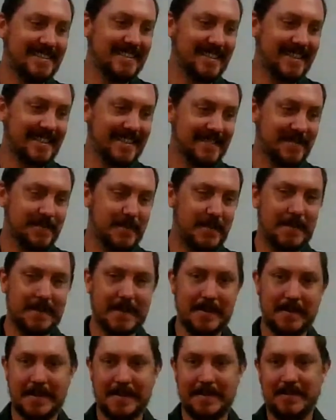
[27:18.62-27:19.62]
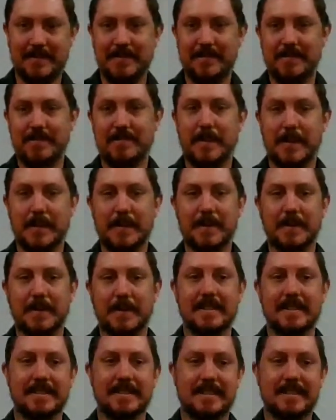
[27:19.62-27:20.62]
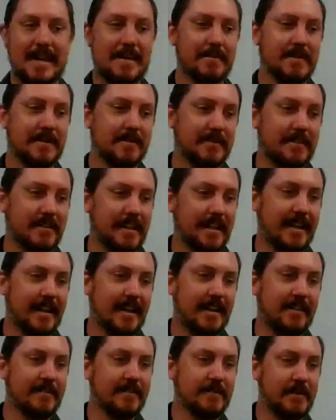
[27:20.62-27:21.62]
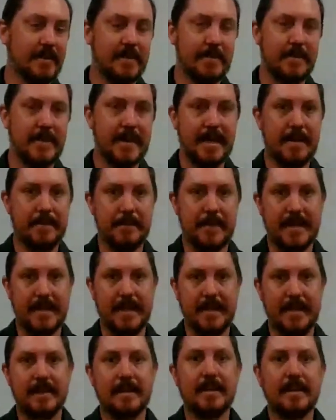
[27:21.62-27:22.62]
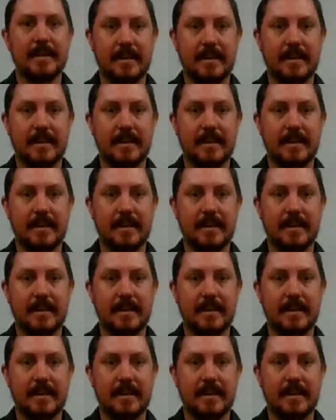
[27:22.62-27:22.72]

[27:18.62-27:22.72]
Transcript: so probably what Paul and James have already covered with the BMP.